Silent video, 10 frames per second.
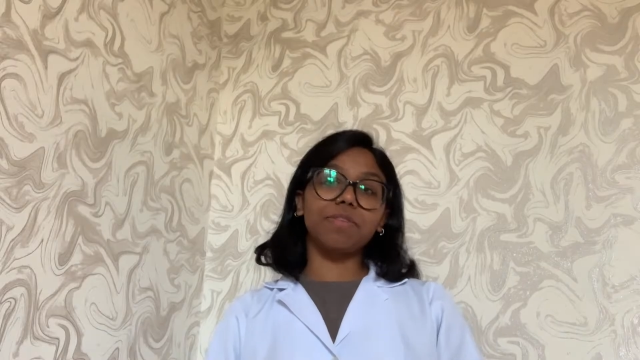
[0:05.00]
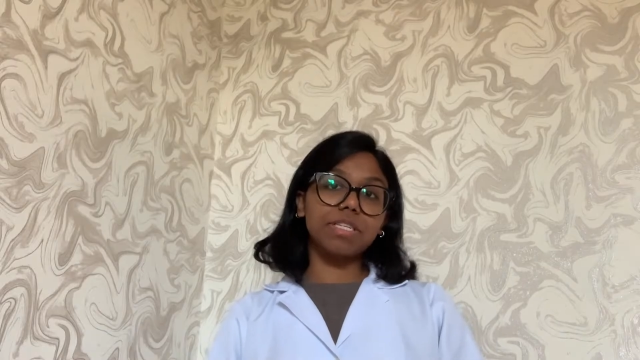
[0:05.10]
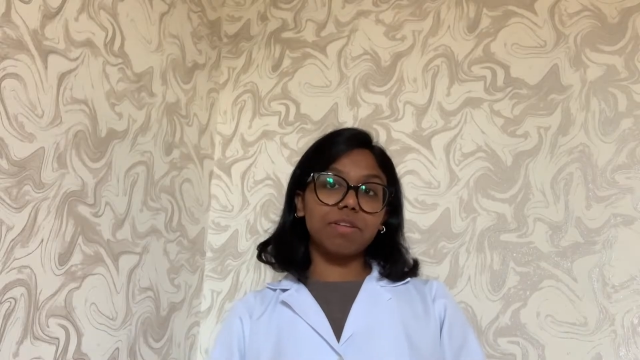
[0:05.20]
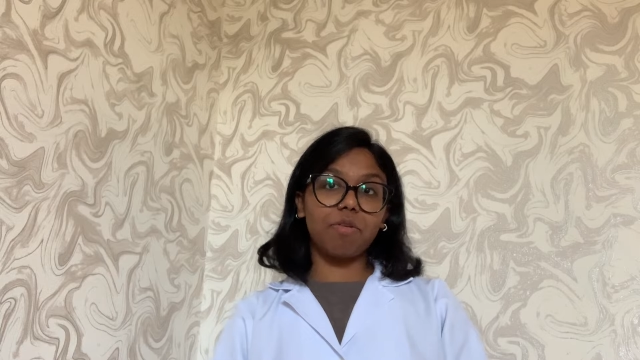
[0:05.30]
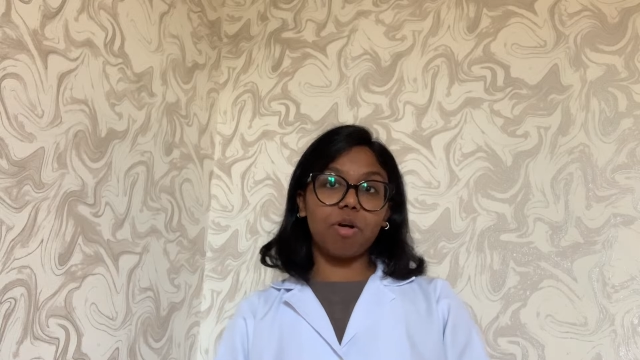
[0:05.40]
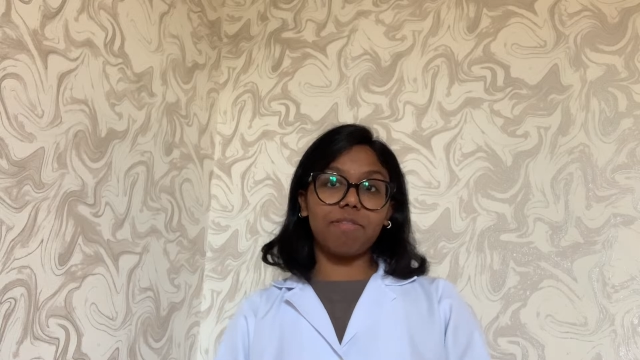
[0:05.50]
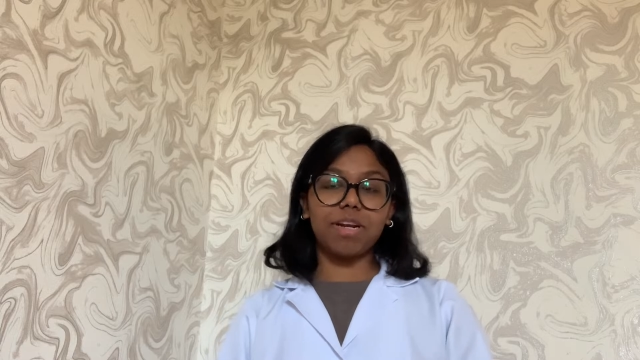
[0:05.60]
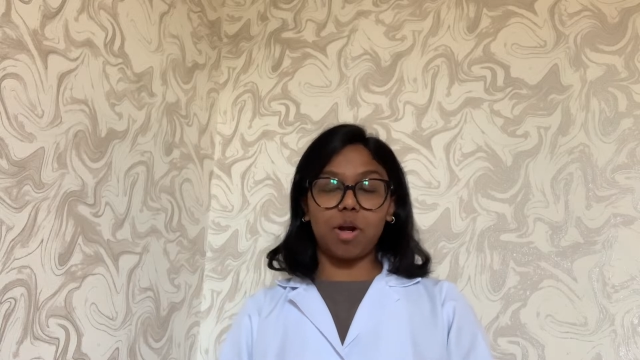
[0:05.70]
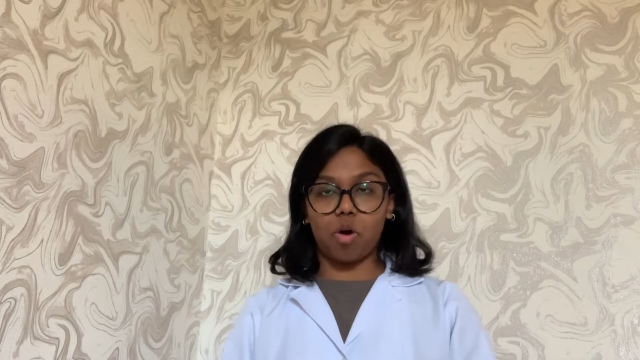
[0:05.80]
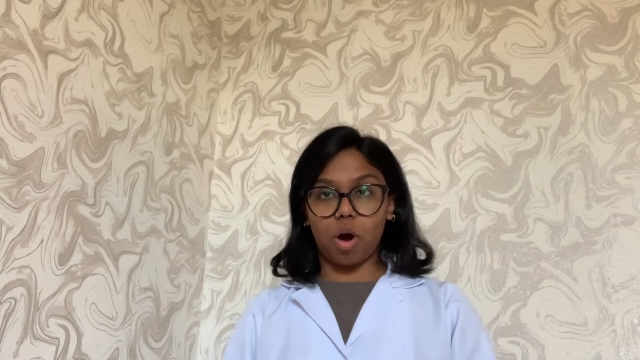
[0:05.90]
first of all, we
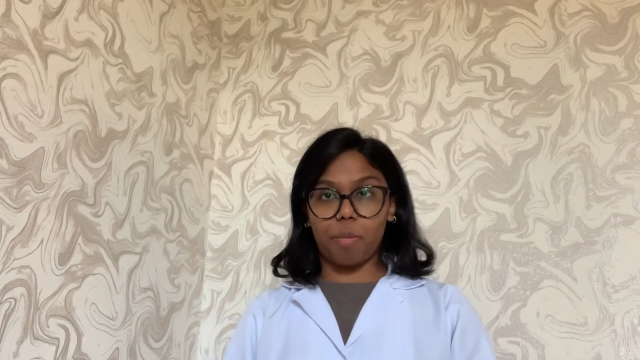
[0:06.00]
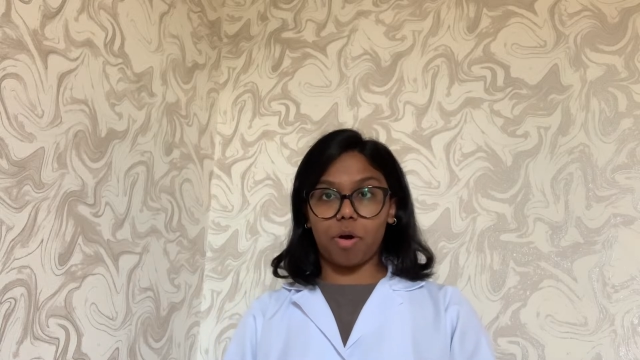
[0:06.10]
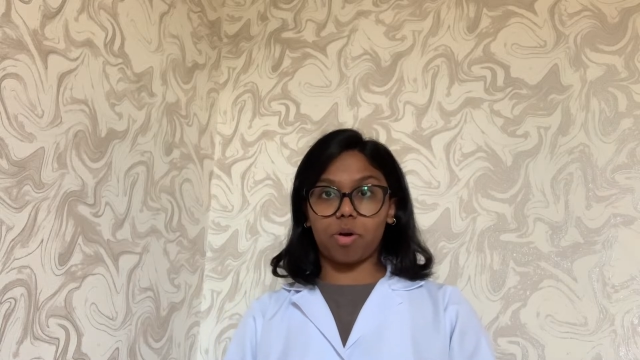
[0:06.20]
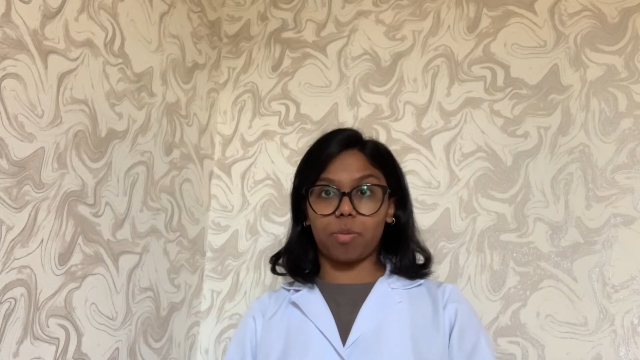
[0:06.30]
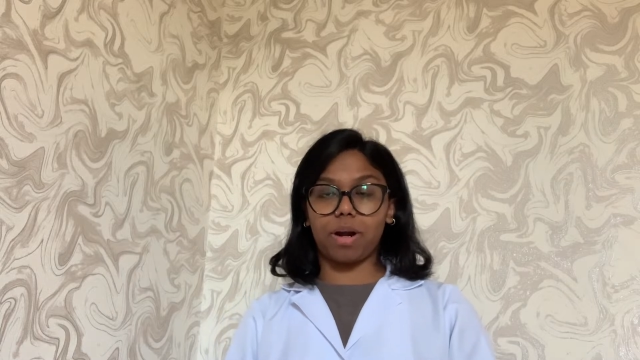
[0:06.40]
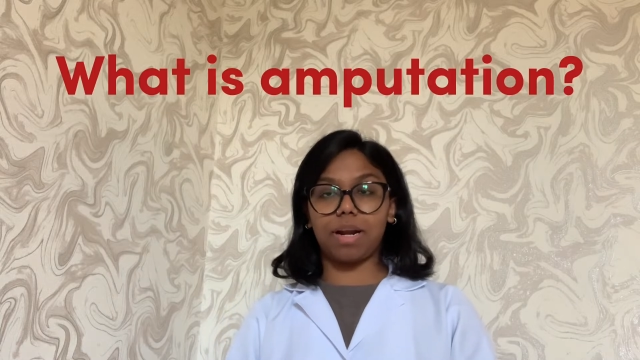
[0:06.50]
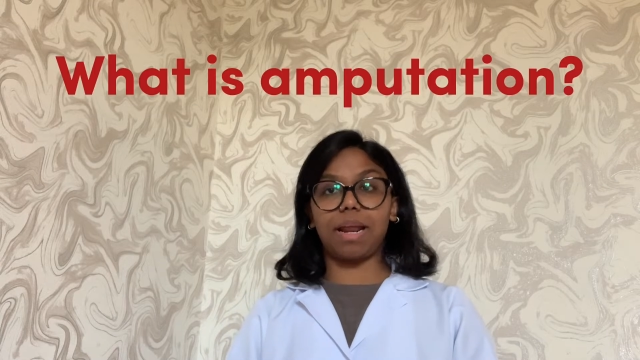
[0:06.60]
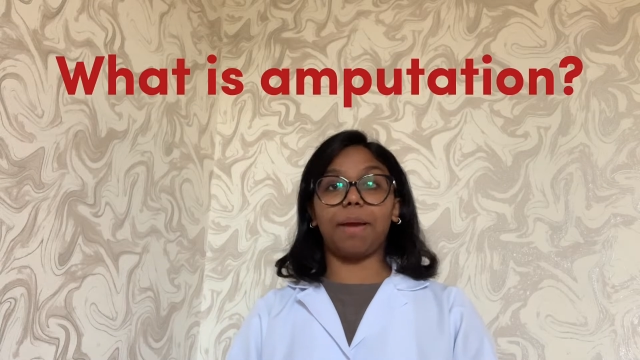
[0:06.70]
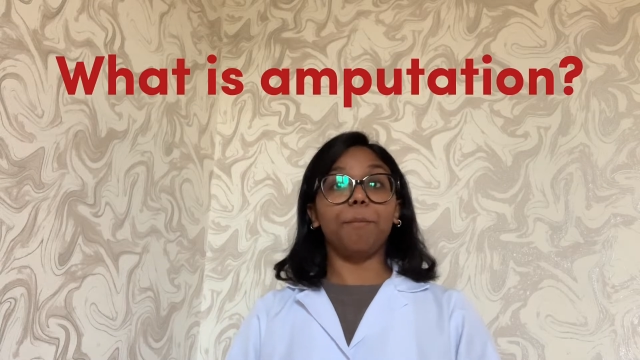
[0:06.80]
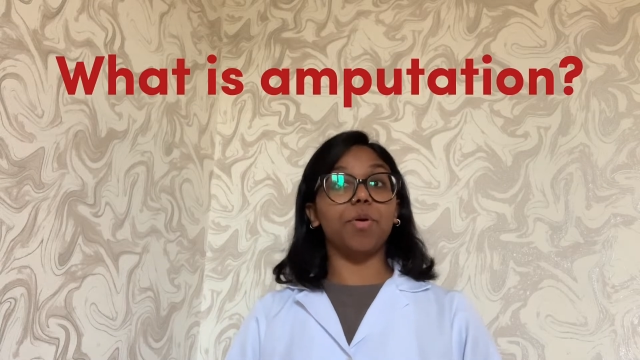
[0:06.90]
need to talk about what an
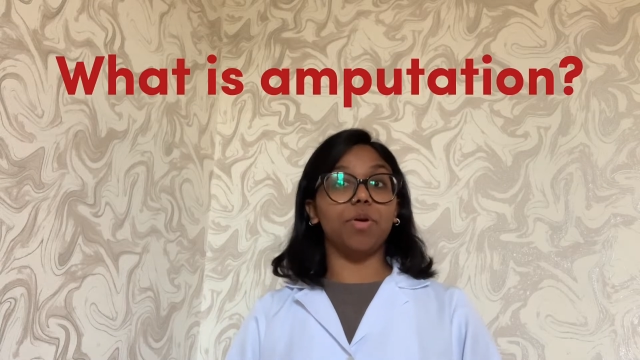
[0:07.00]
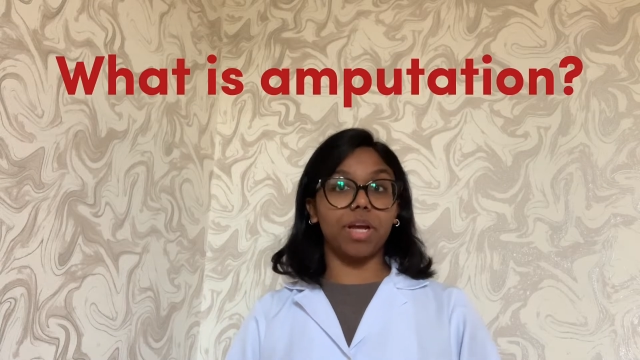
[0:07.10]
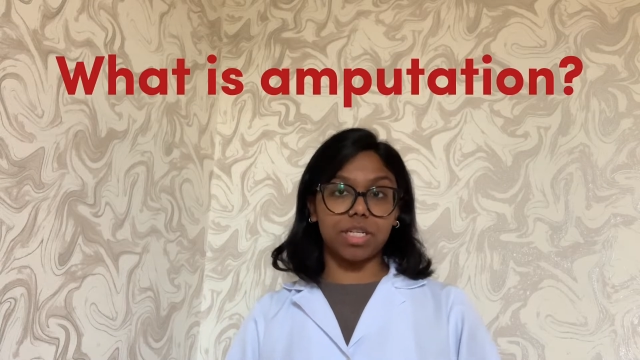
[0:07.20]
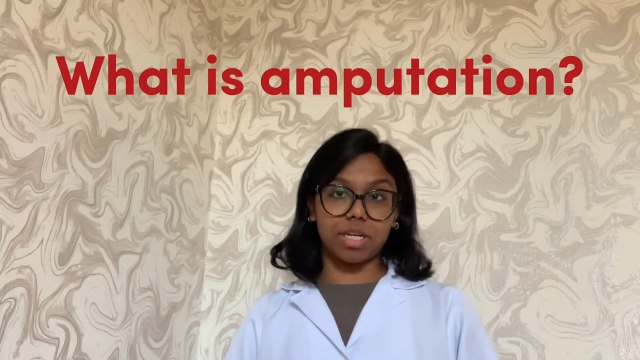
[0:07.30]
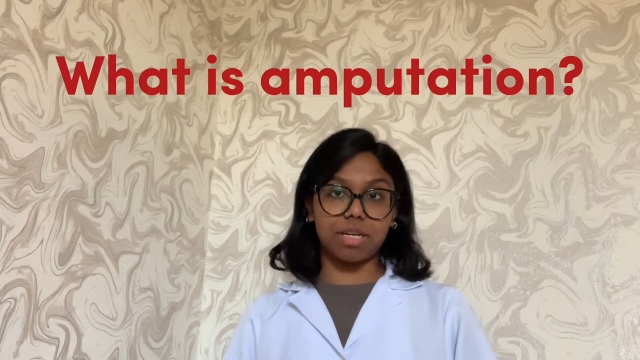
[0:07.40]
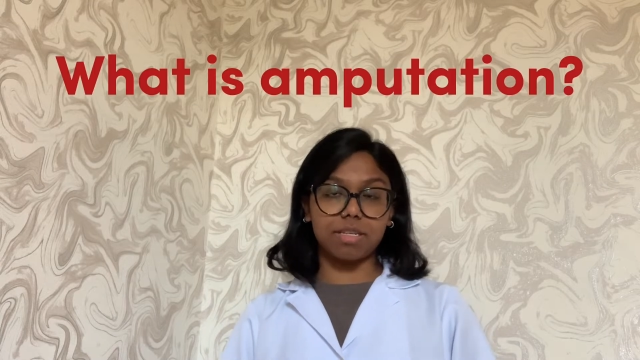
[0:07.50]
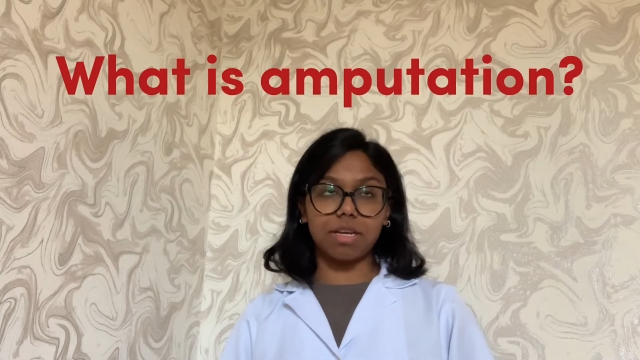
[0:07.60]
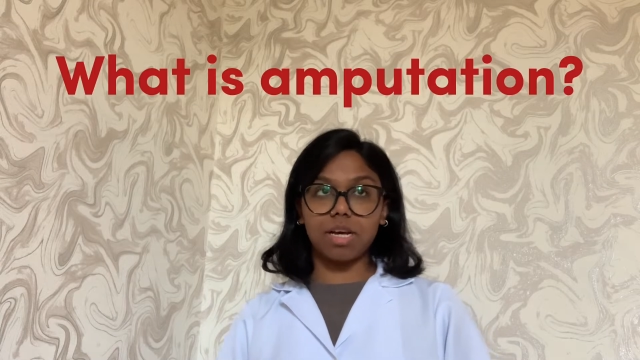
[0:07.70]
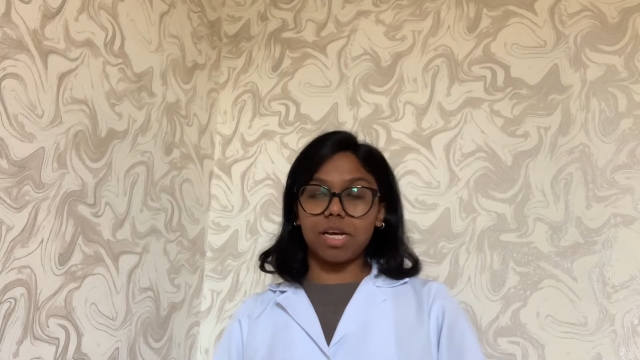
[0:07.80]
amputation is.